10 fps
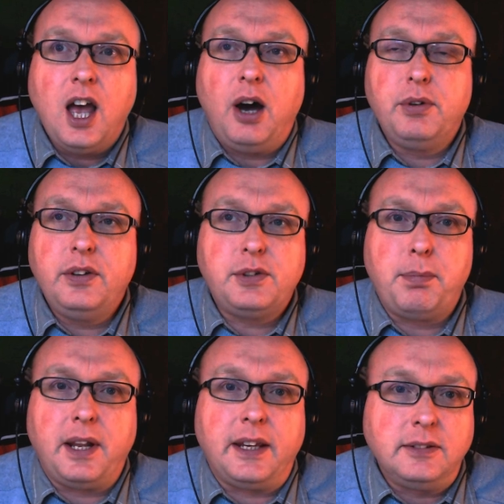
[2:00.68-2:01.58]
I would love to
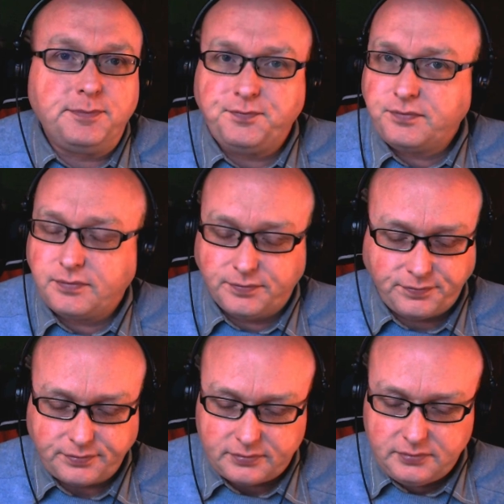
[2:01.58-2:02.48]
play
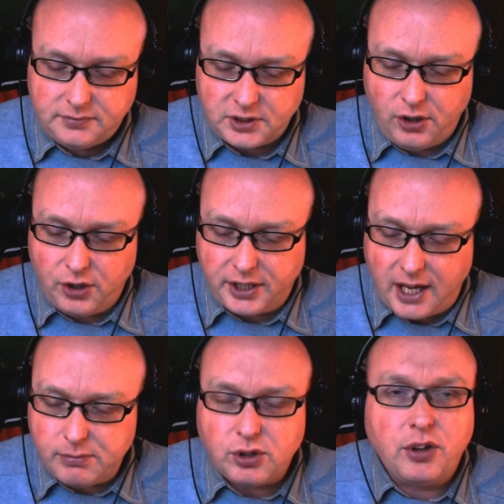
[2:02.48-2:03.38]
other
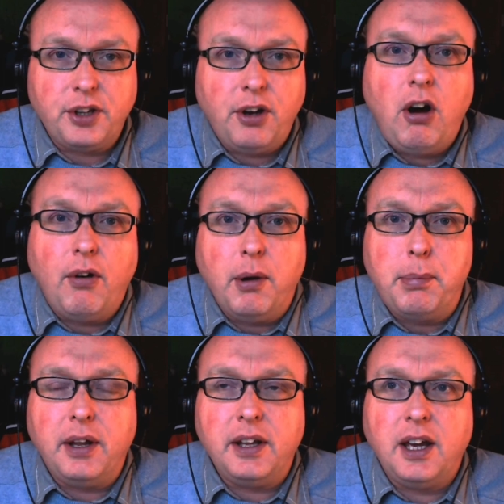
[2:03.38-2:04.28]
games other than horror,
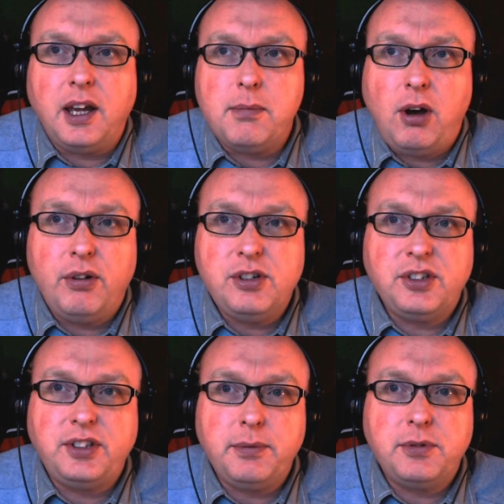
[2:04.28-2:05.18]
but horror
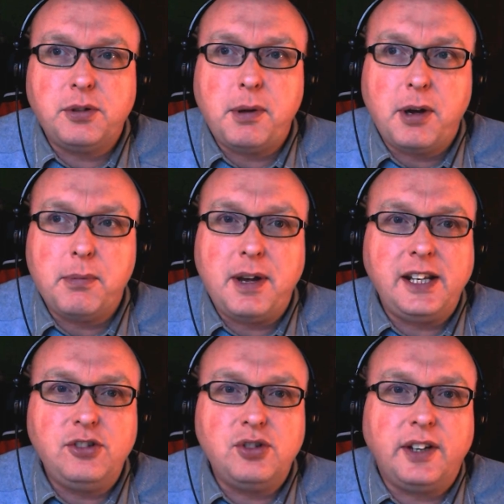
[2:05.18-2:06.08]
just seems to be my
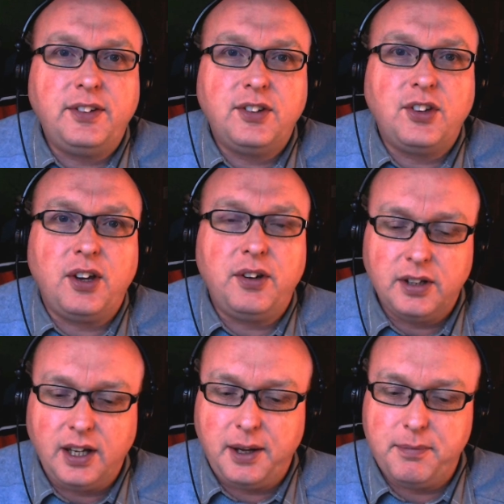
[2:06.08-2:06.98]
main interest. So,
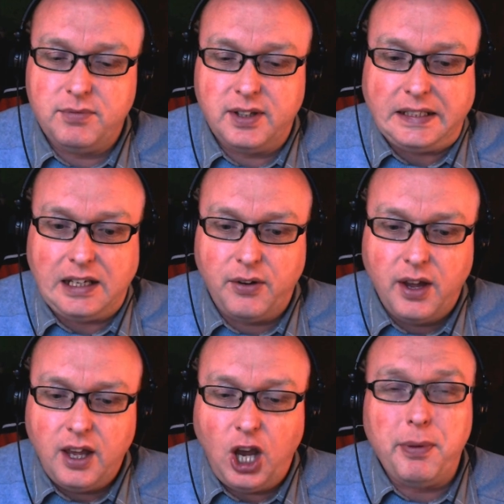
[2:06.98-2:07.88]
there you go.
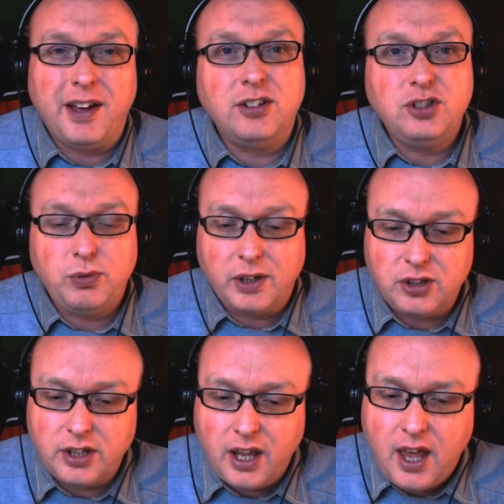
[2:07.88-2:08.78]
Hope that answered your
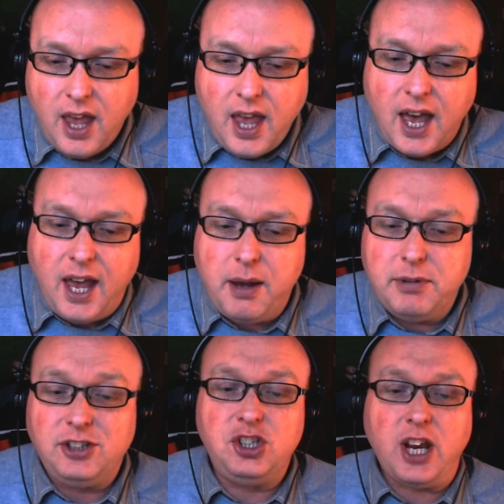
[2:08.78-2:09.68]
question.
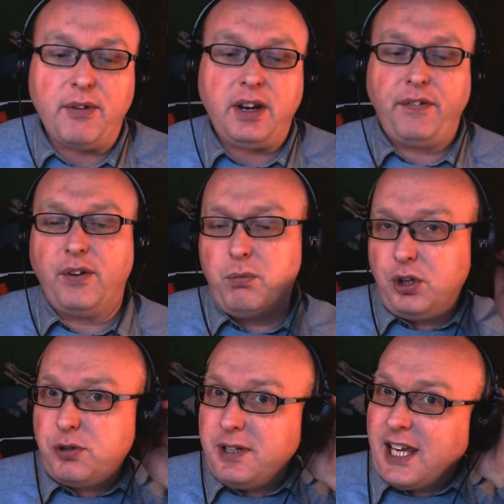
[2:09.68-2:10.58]
Jerry from
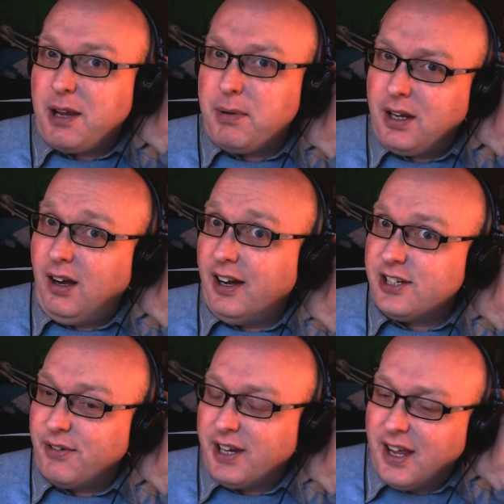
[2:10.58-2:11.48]
Watch Me Gaming, hi
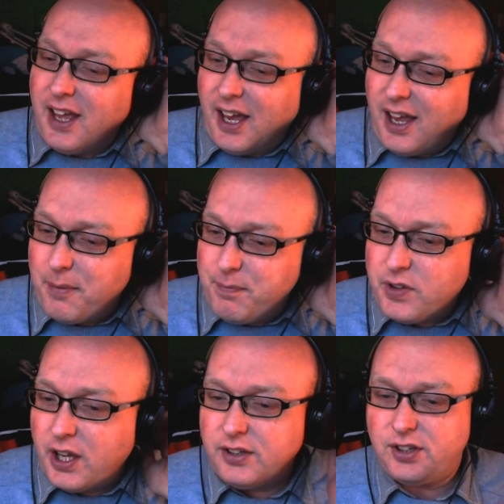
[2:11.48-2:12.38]
Jerry,
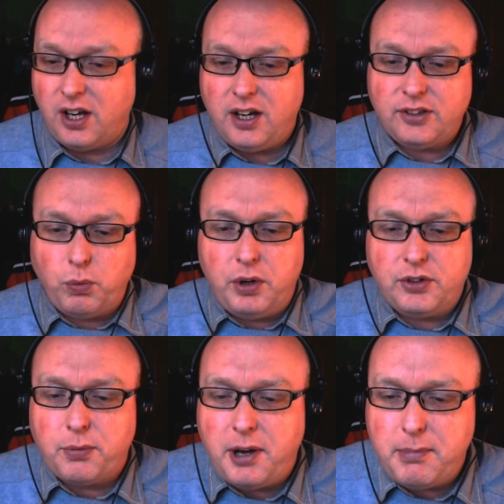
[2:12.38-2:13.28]
has asked,
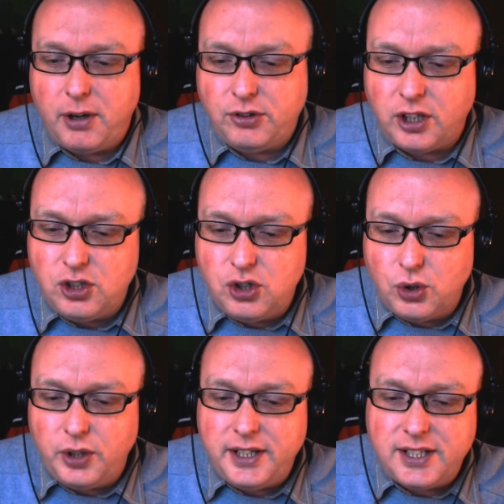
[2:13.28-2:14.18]
what's my most
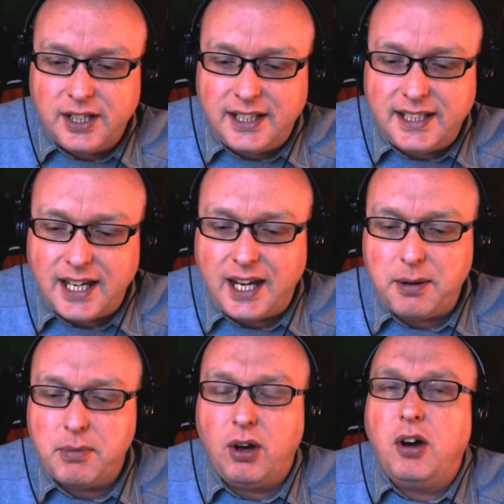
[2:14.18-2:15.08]
enjoyed
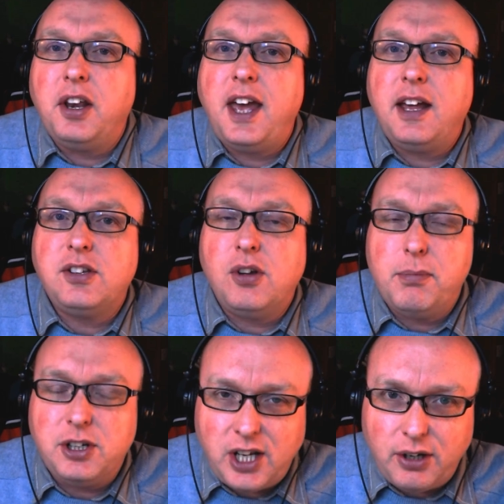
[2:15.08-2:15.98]
game on
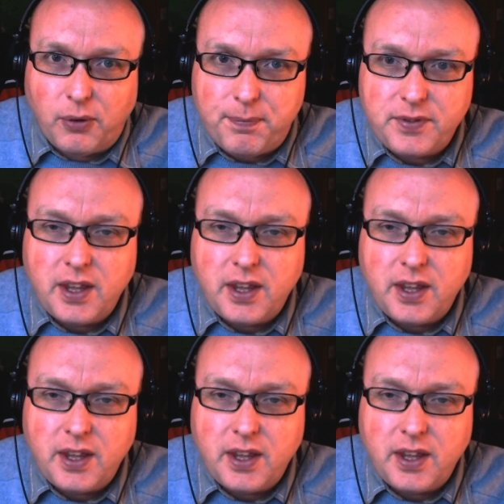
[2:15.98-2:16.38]
my channel?